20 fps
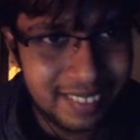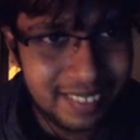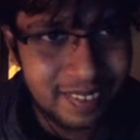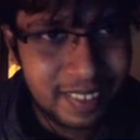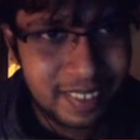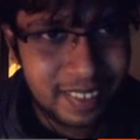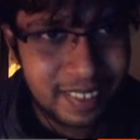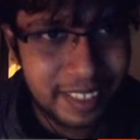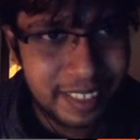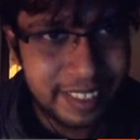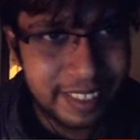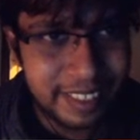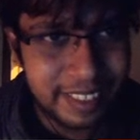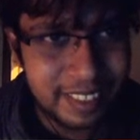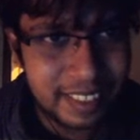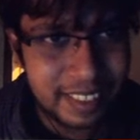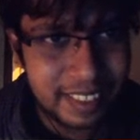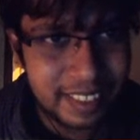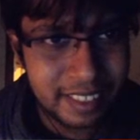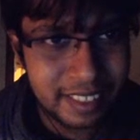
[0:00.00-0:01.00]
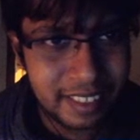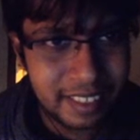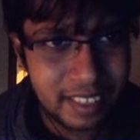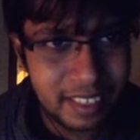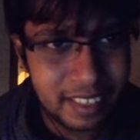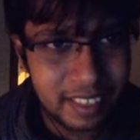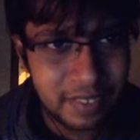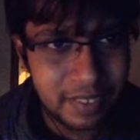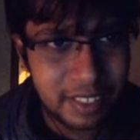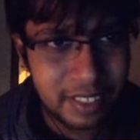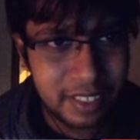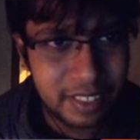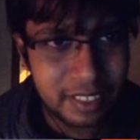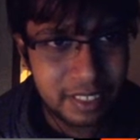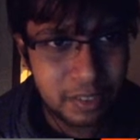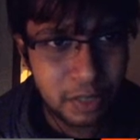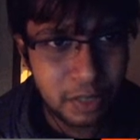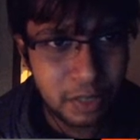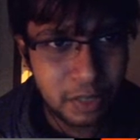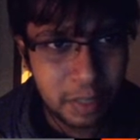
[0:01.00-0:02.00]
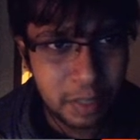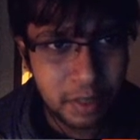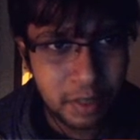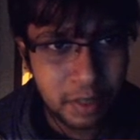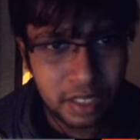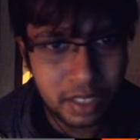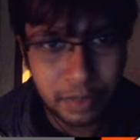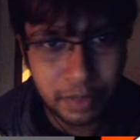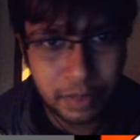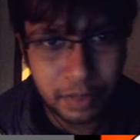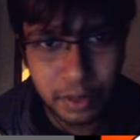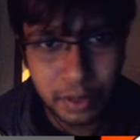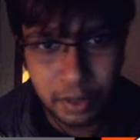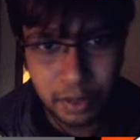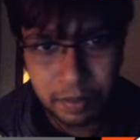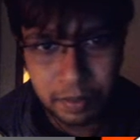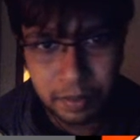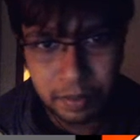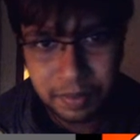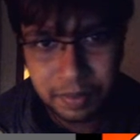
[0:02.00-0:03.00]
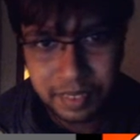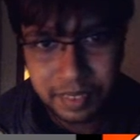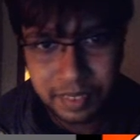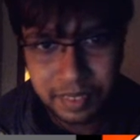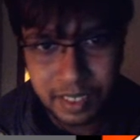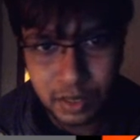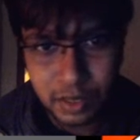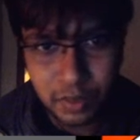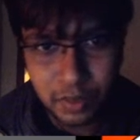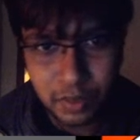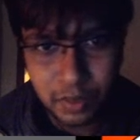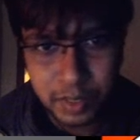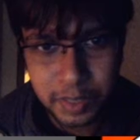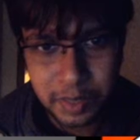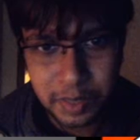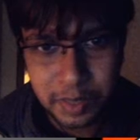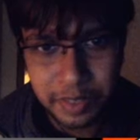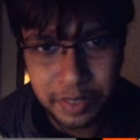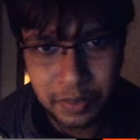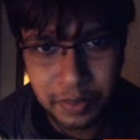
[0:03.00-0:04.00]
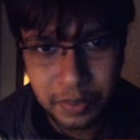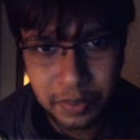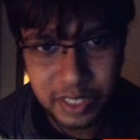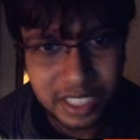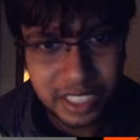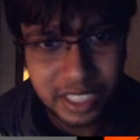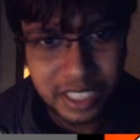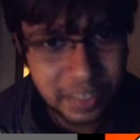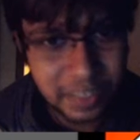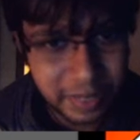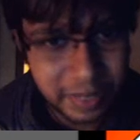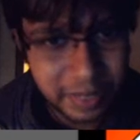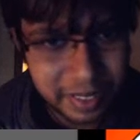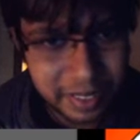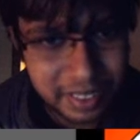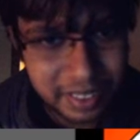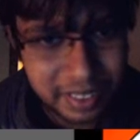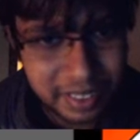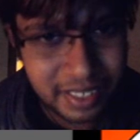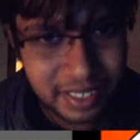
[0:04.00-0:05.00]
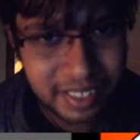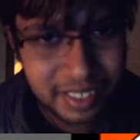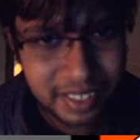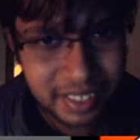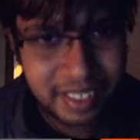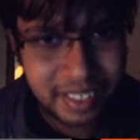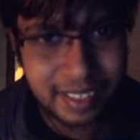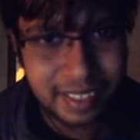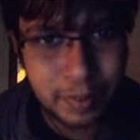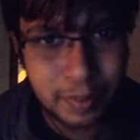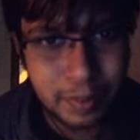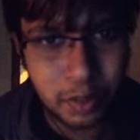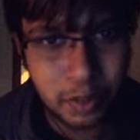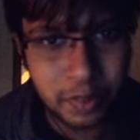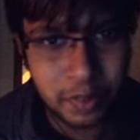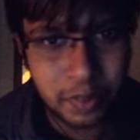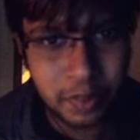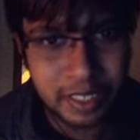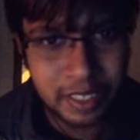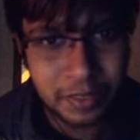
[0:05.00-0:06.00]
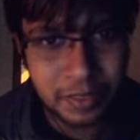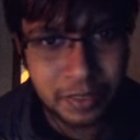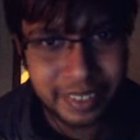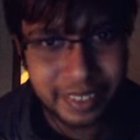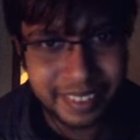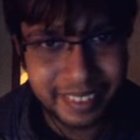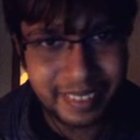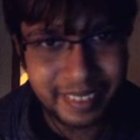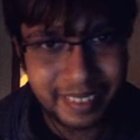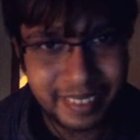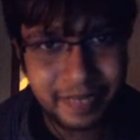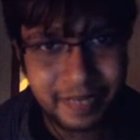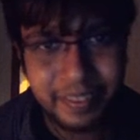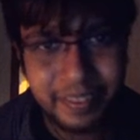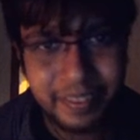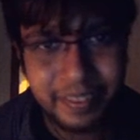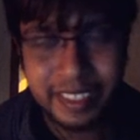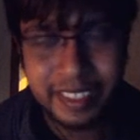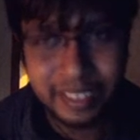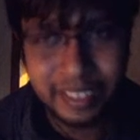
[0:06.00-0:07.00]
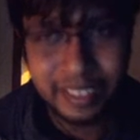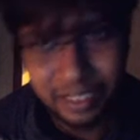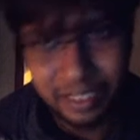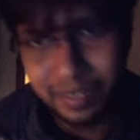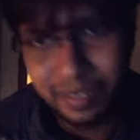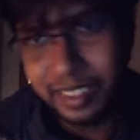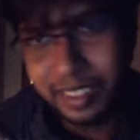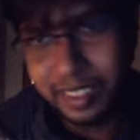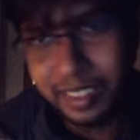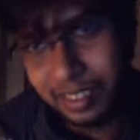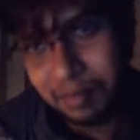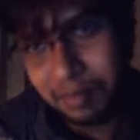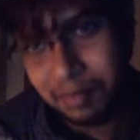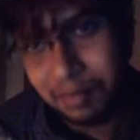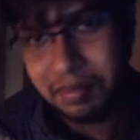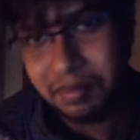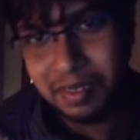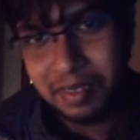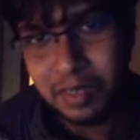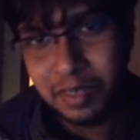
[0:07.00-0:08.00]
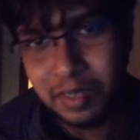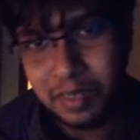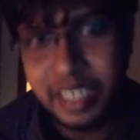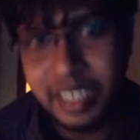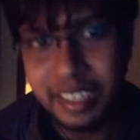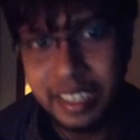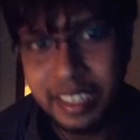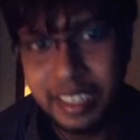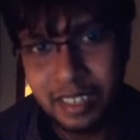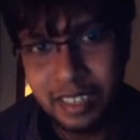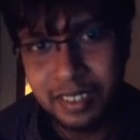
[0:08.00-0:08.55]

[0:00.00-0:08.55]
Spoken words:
I guess I didn't have anything to worry about after all. As always, my faithful servant has proven his worth. So it's clear now.